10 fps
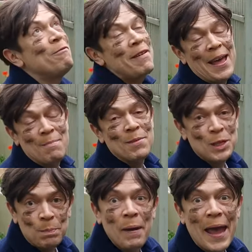
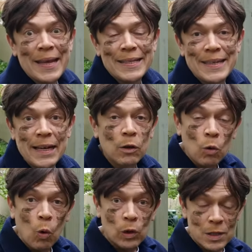famous painting
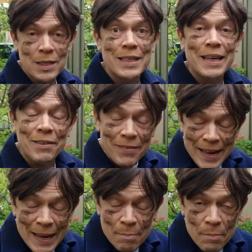called
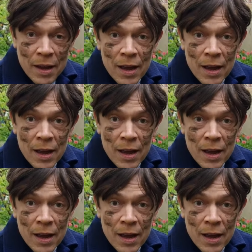Scream,